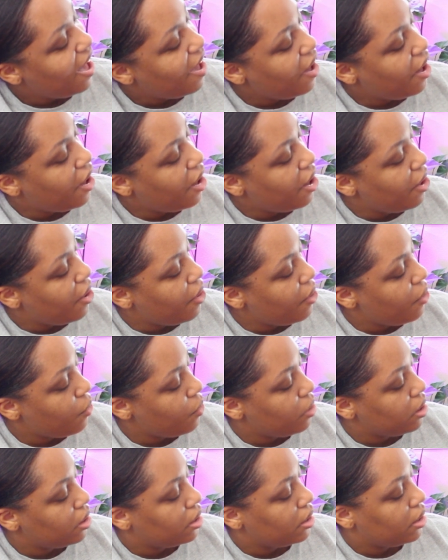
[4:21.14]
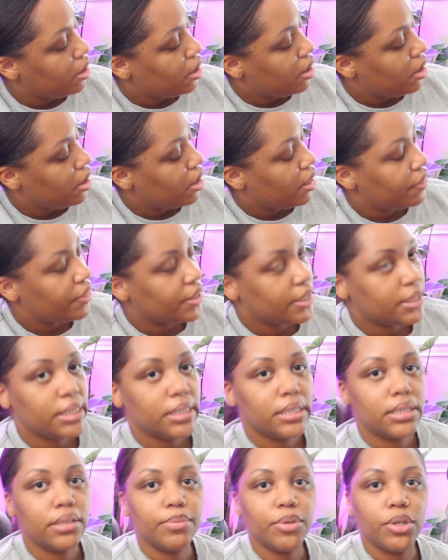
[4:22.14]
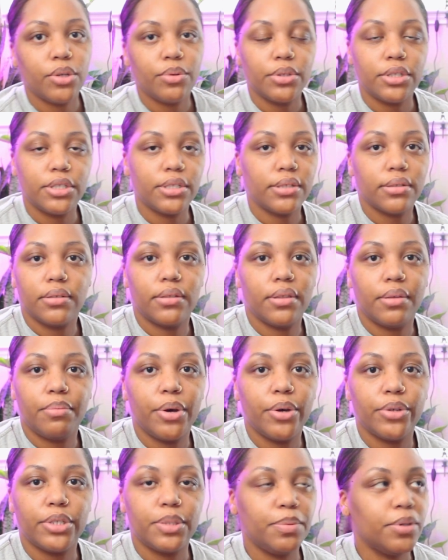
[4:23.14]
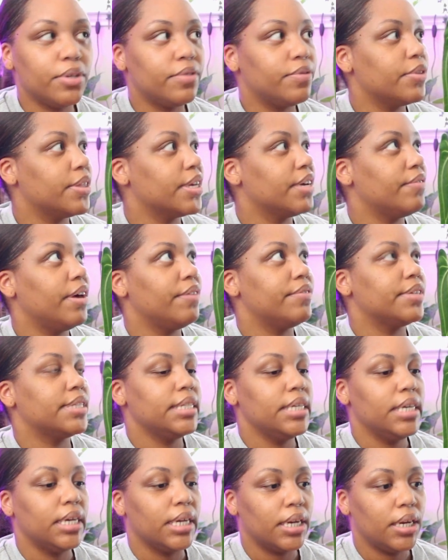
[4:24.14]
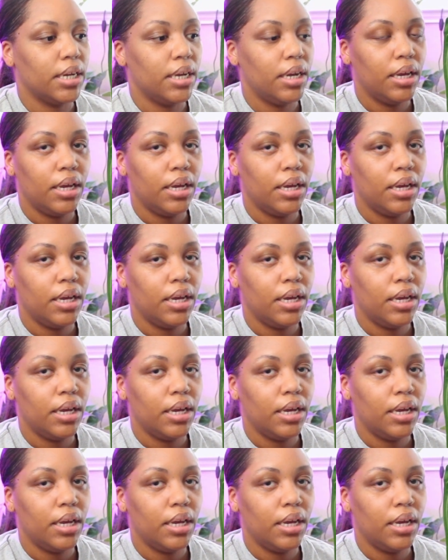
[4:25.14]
Oh, this is the most beautiful thing I've ever seen.